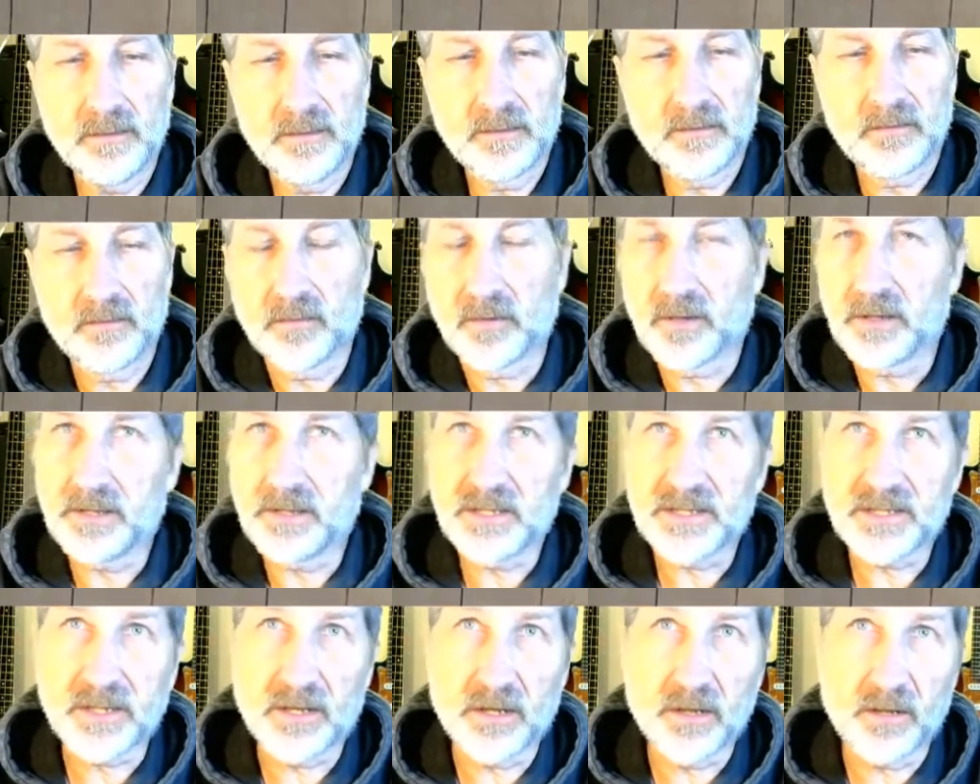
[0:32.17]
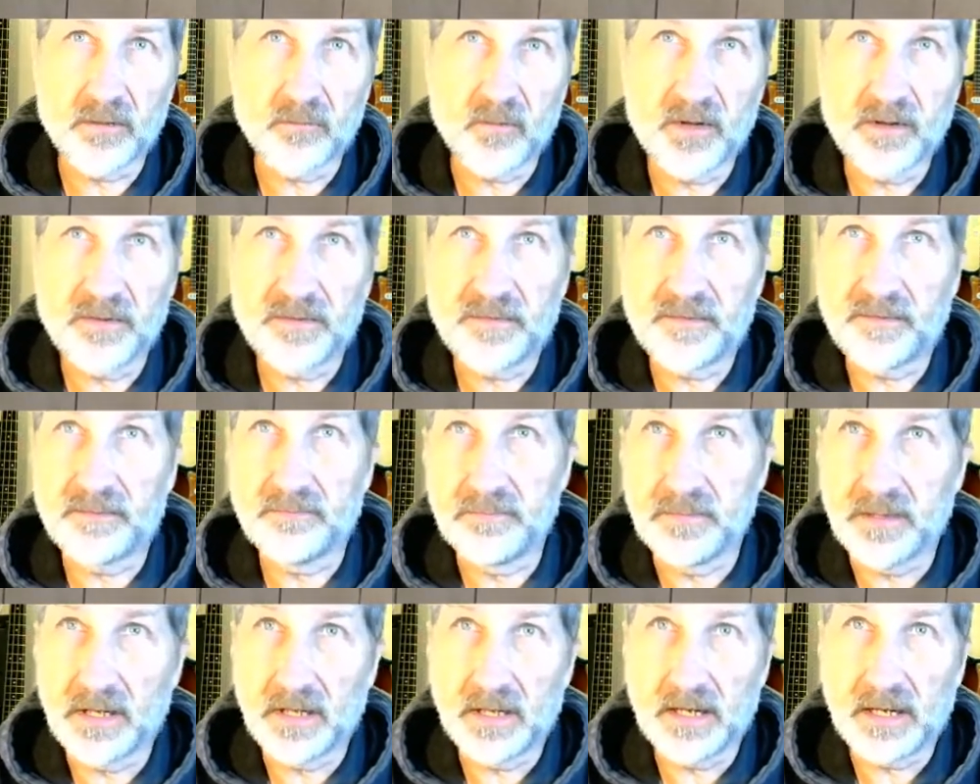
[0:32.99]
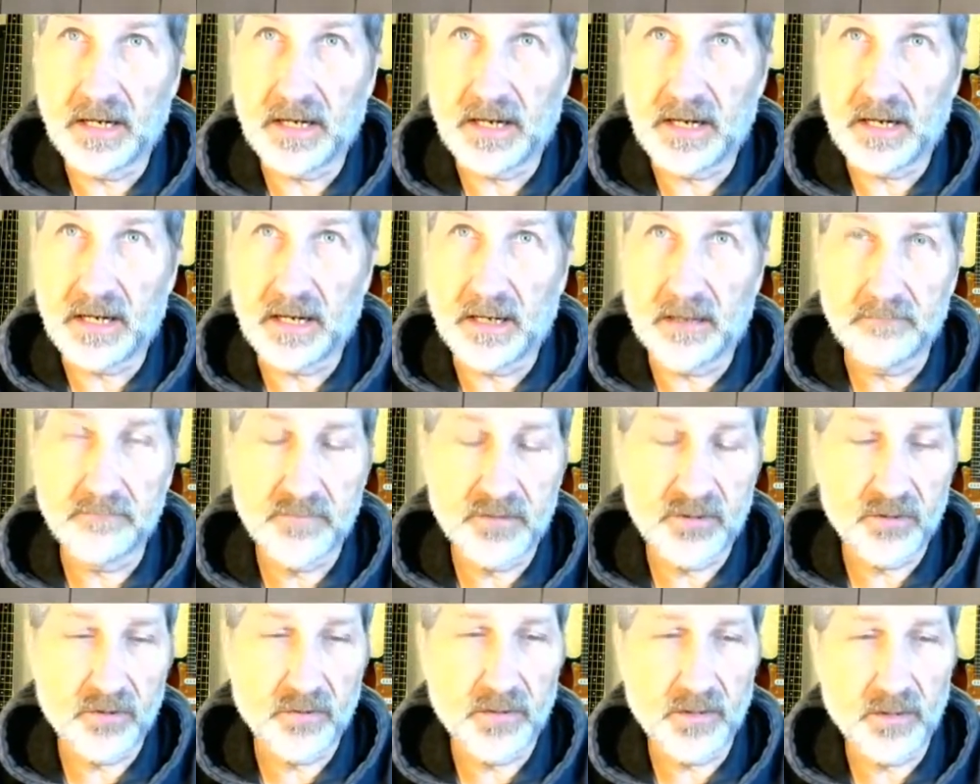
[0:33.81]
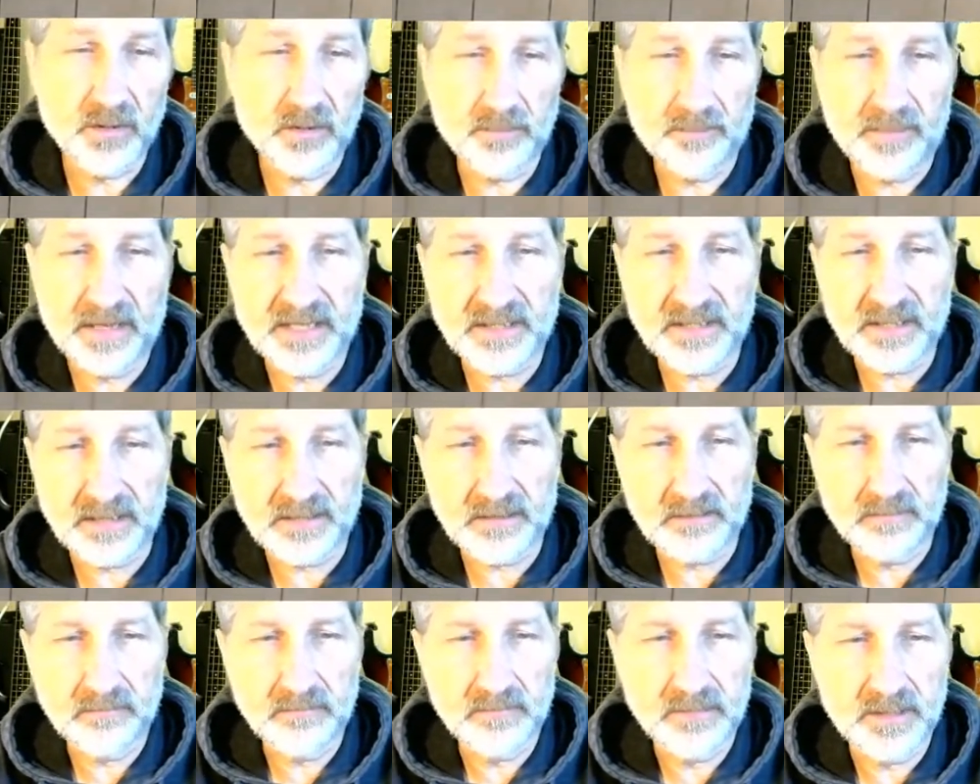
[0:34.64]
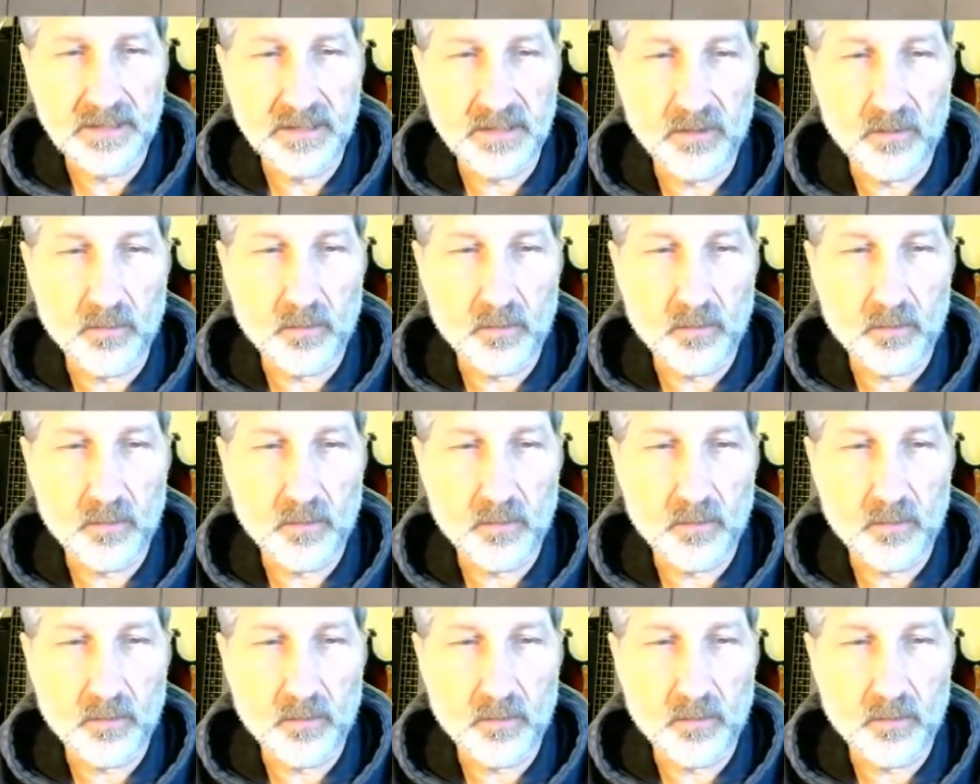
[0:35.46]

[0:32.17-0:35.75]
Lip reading: we're going to start with showing you a basic Tier